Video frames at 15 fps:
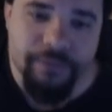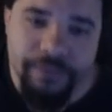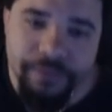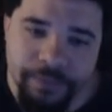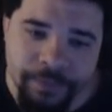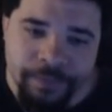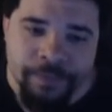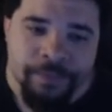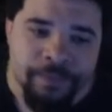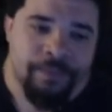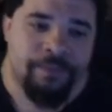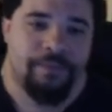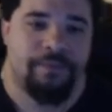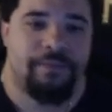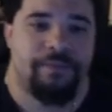
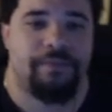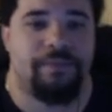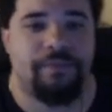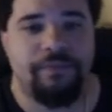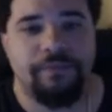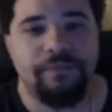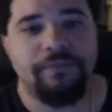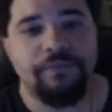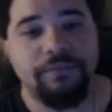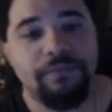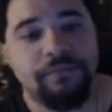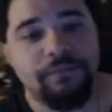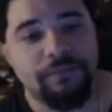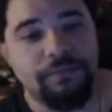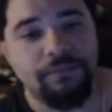
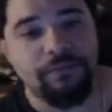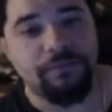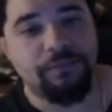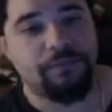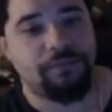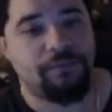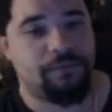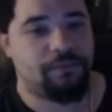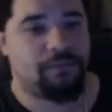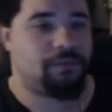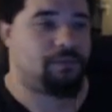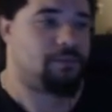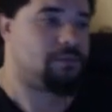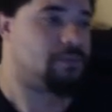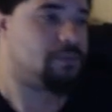
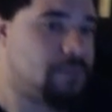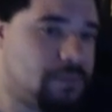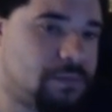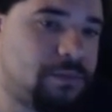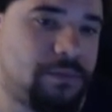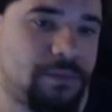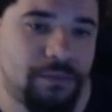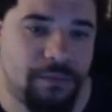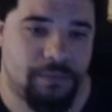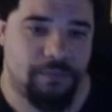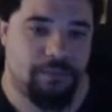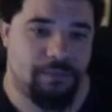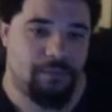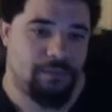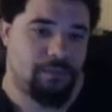
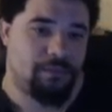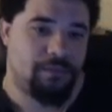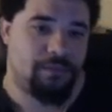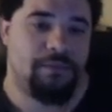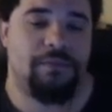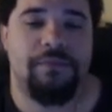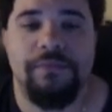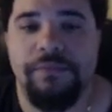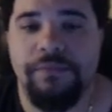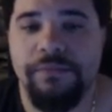No one is speaking in this clip.